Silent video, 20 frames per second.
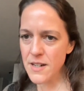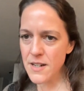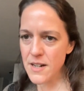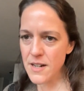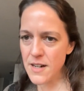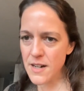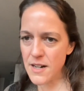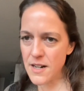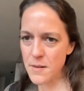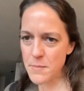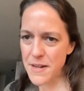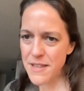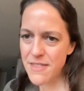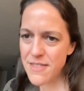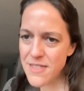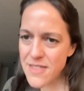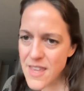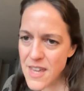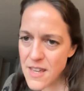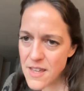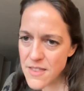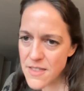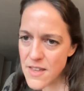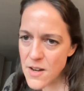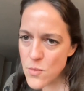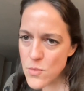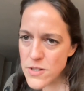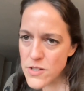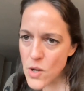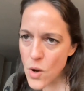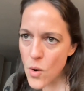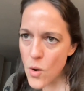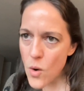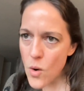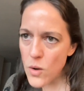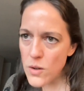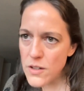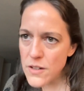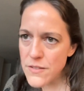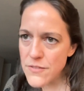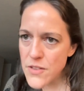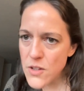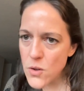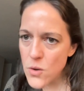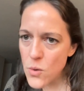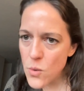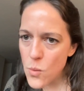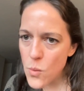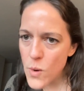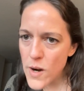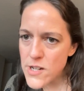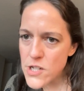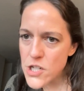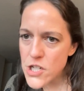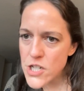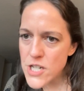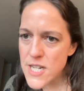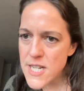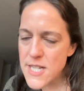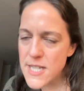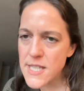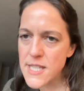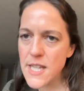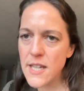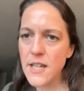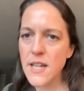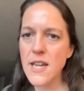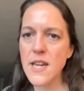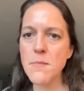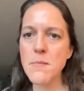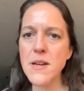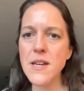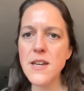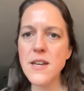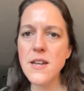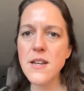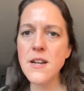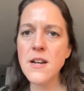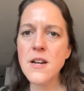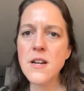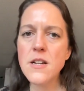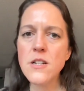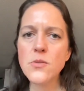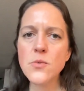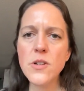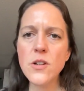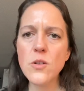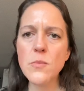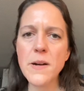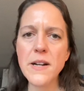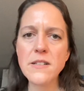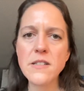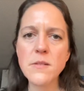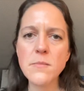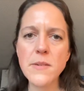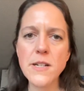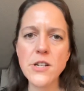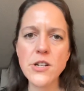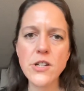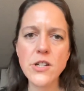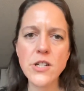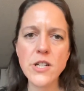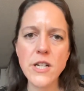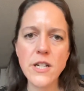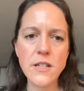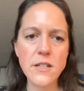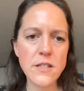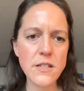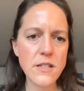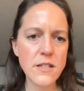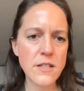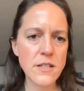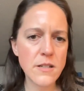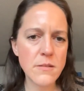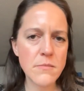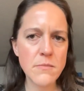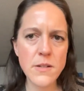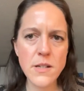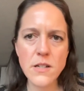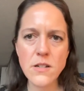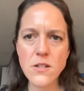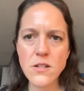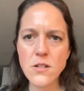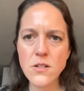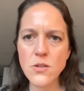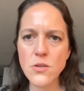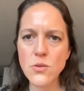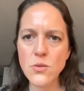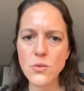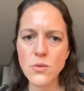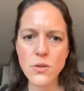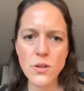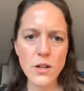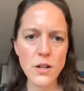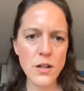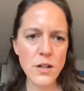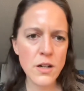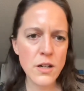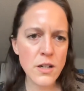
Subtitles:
I think that was all of the questions that came in. Just want to go back to my sheet to make sure.